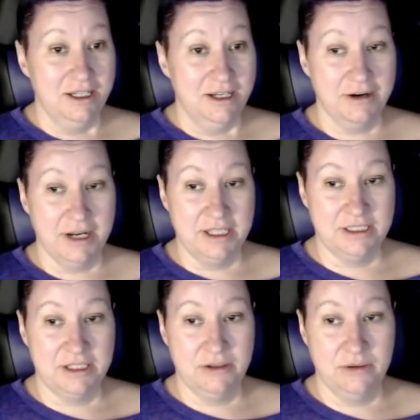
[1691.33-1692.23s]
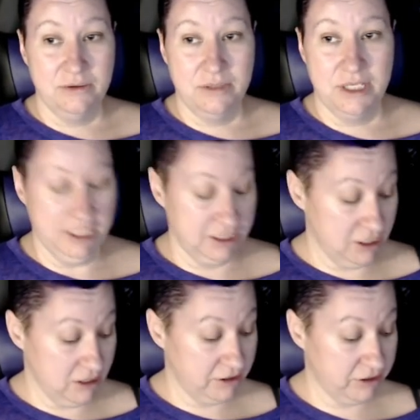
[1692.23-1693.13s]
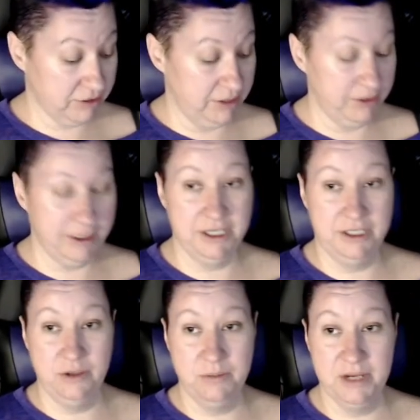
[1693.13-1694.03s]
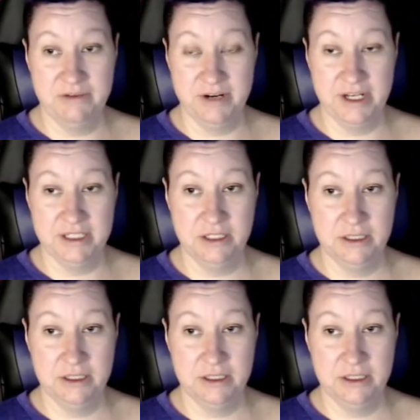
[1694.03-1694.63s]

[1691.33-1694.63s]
All right, so dog 3, where are you, my friend?